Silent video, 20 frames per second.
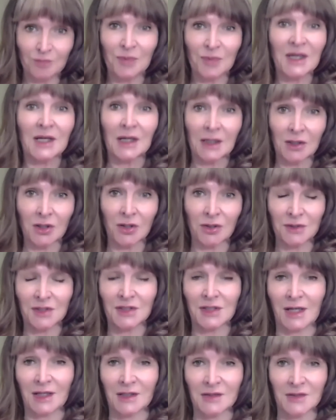bigger
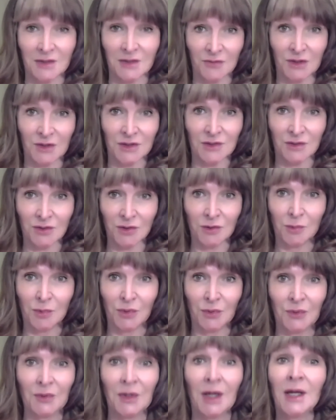context of this new
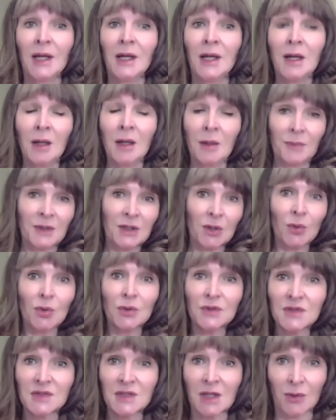moon, but
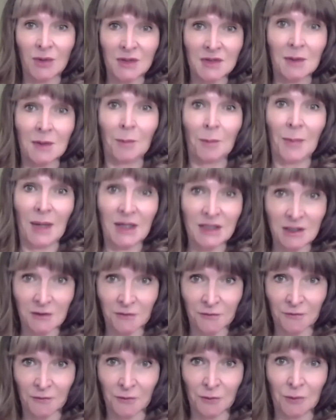also as a
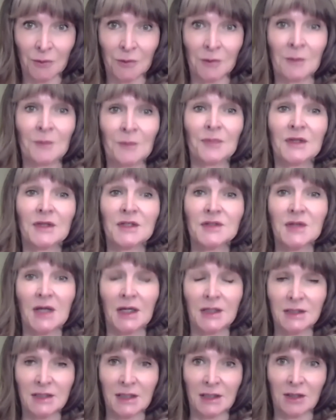metaphor. This
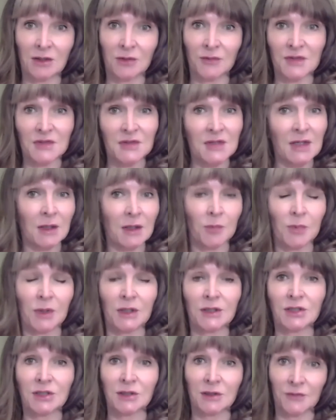idea of a
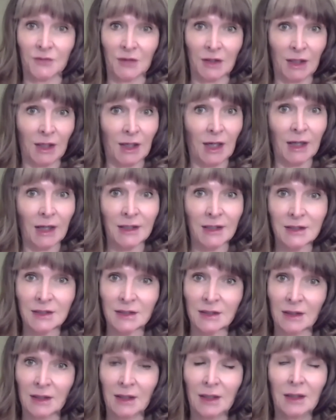celebration of the light.
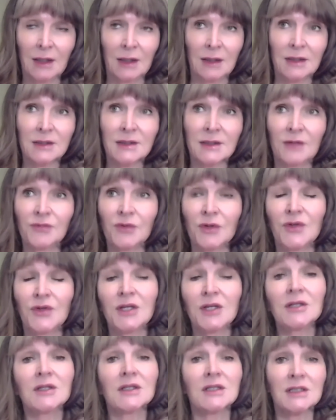It's
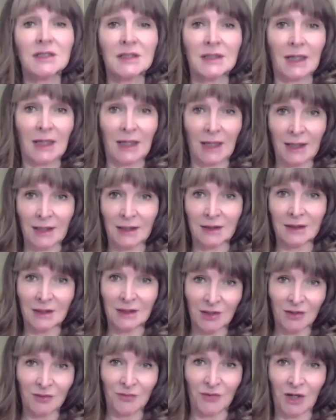everything that is light
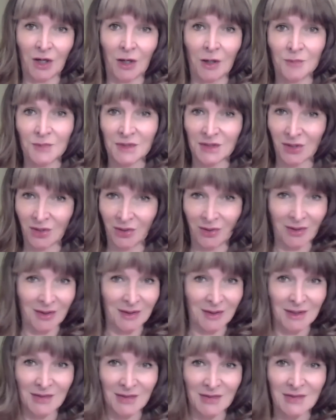that overcomes
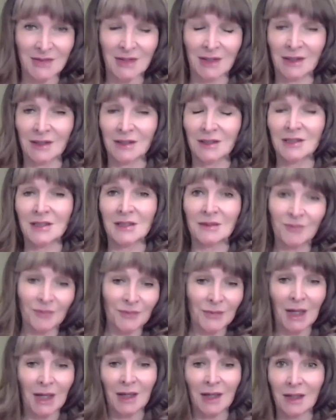darkness. And
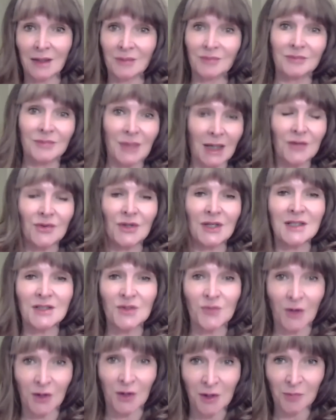I think
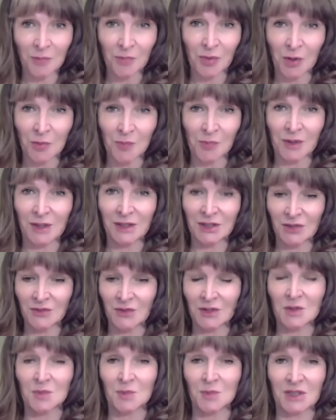it's very appropriate
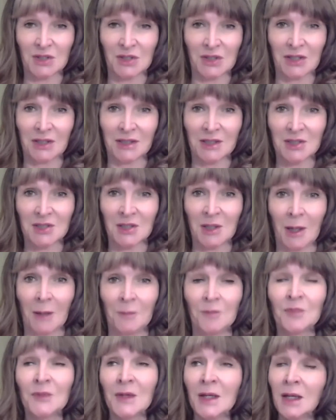at this particular
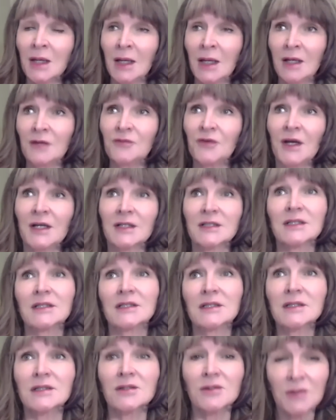time. In fact,
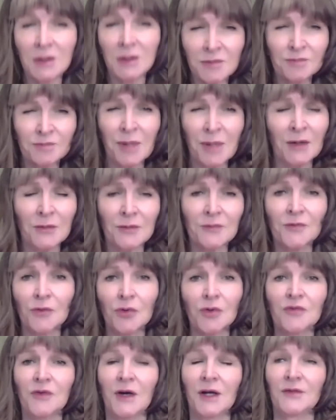about
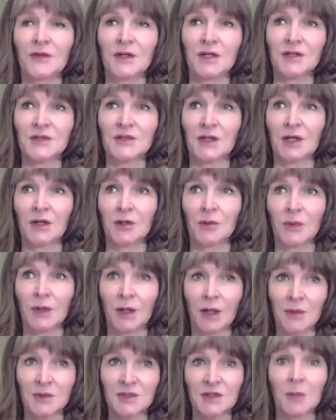4 or 5 years ago,
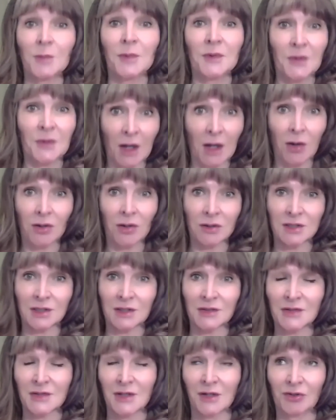when I was up in the
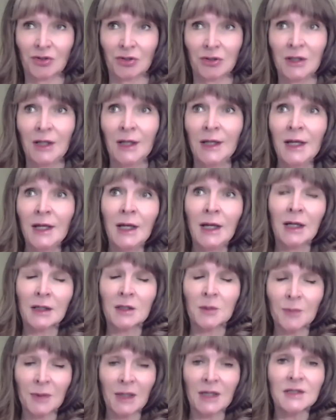Arctic Circle
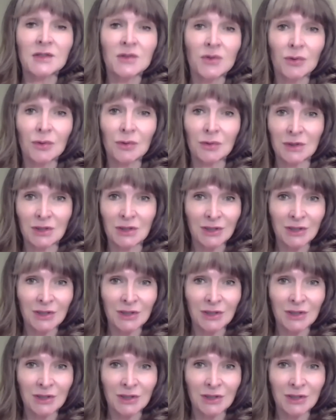at a place called